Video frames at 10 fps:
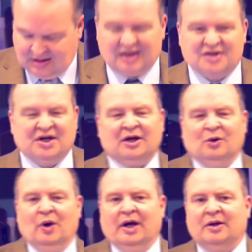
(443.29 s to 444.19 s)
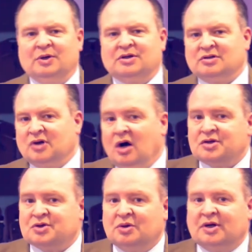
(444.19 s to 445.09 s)
A second way, which is
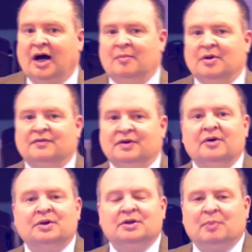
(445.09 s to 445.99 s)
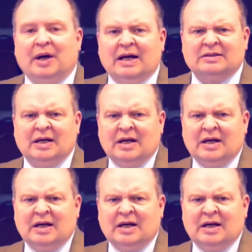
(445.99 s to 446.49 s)
also common of dealing with the past,